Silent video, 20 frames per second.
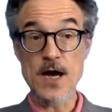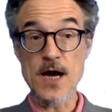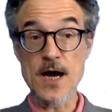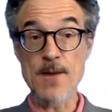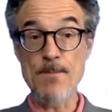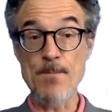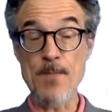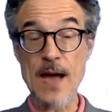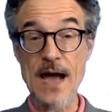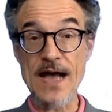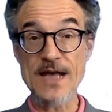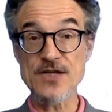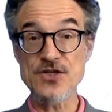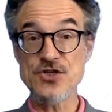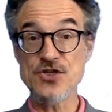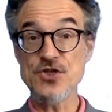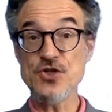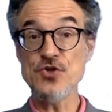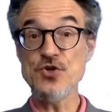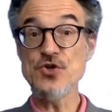um,
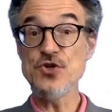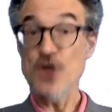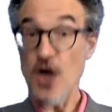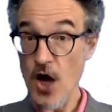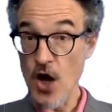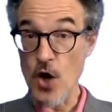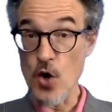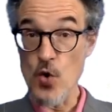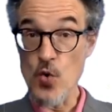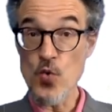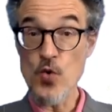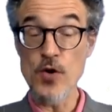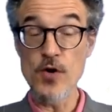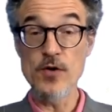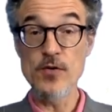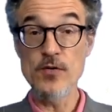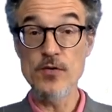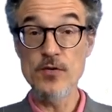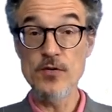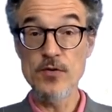as you know,
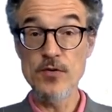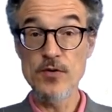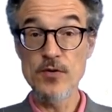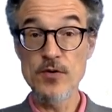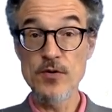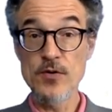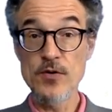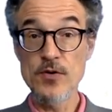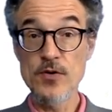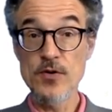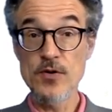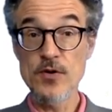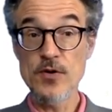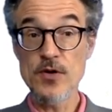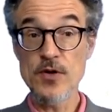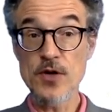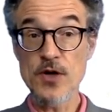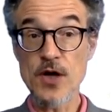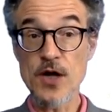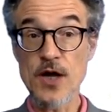
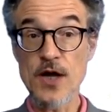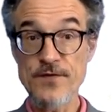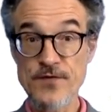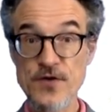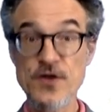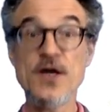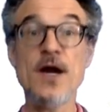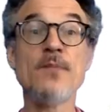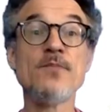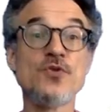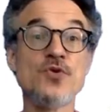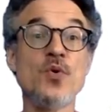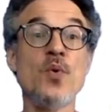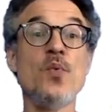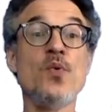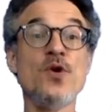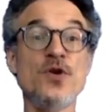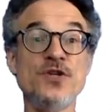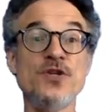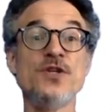uh, if you come to a
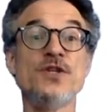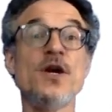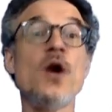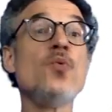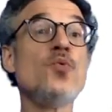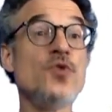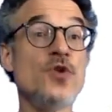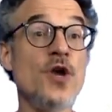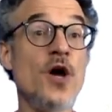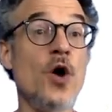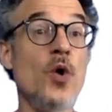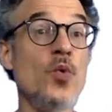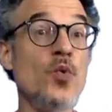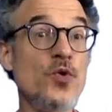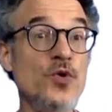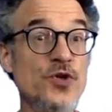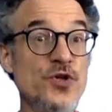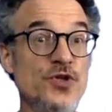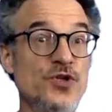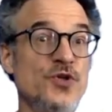word you don't
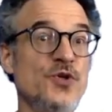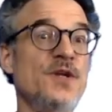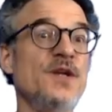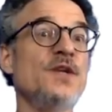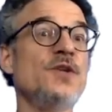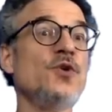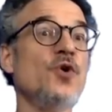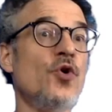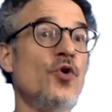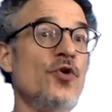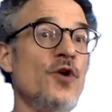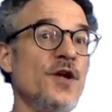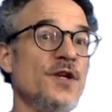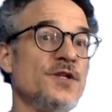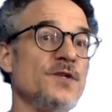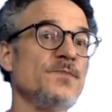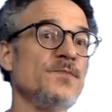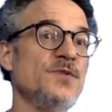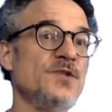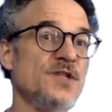know, you should ignore
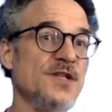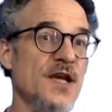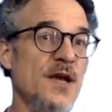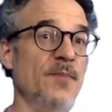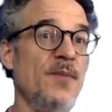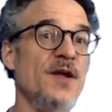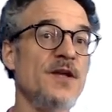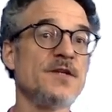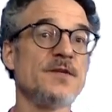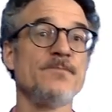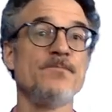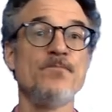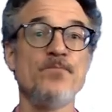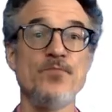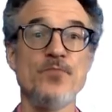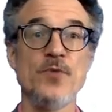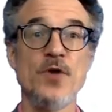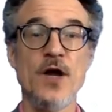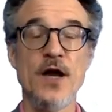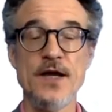it, skip it,
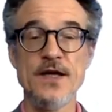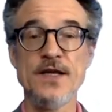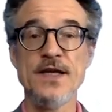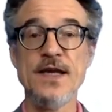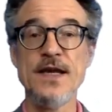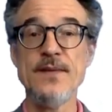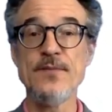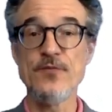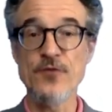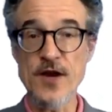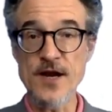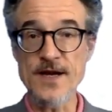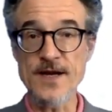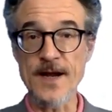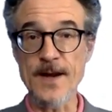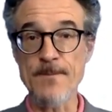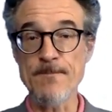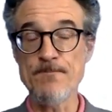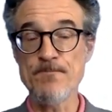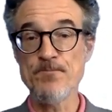and keep
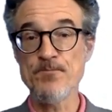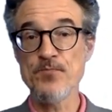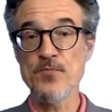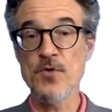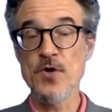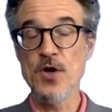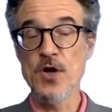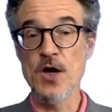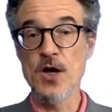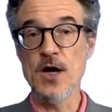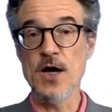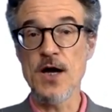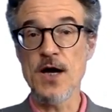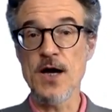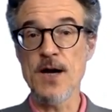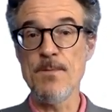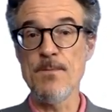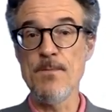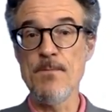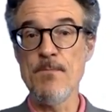reading.
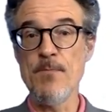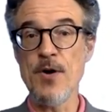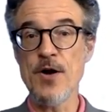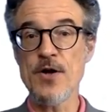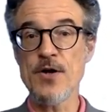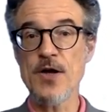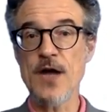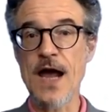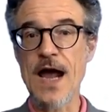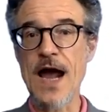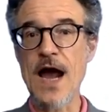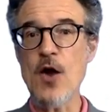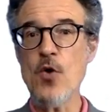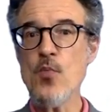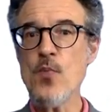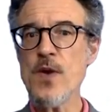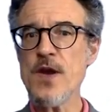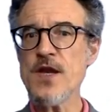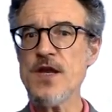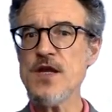Um, but how
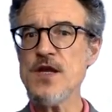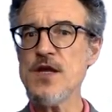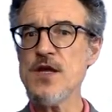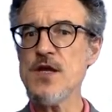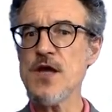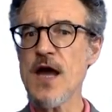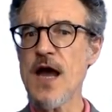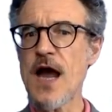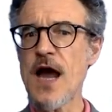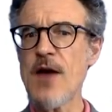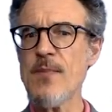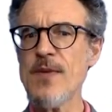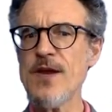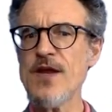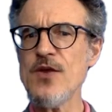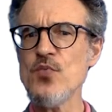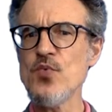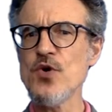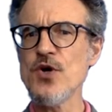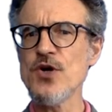many how
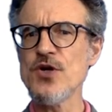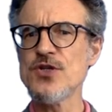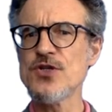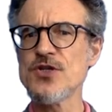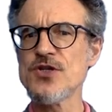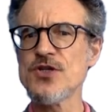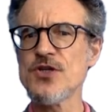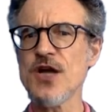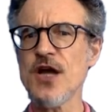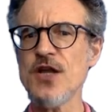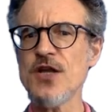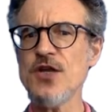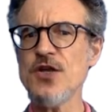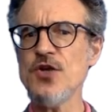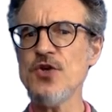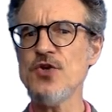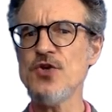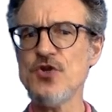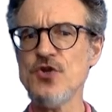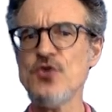many words can
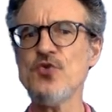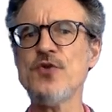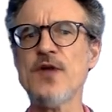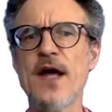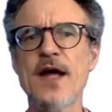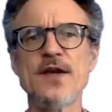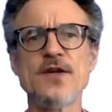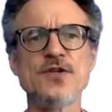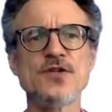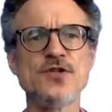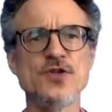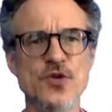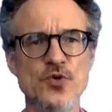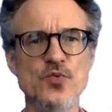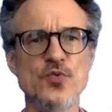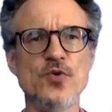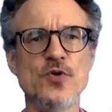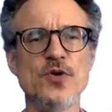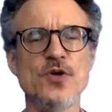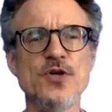you do that
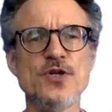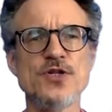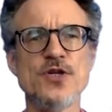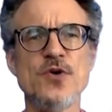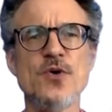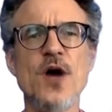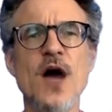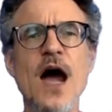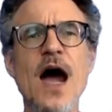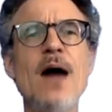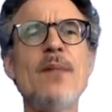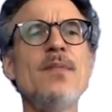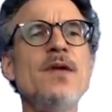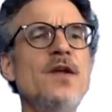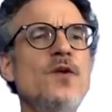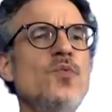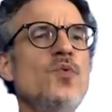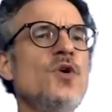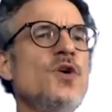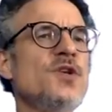to? So how
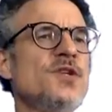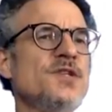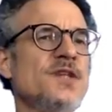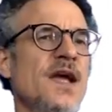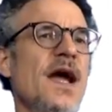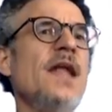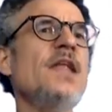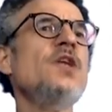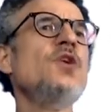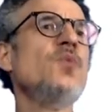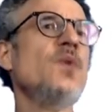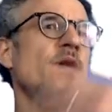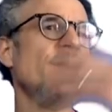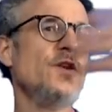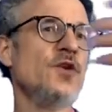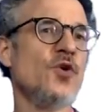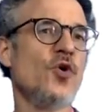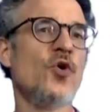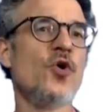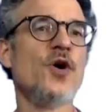many words can you
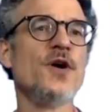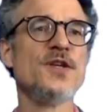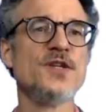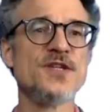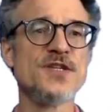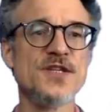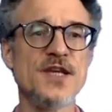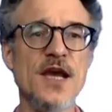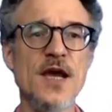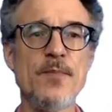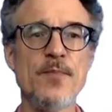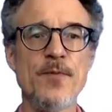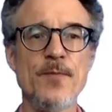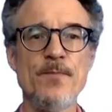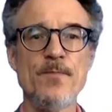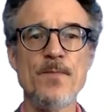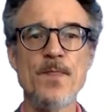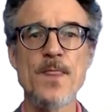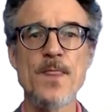ignore and skip,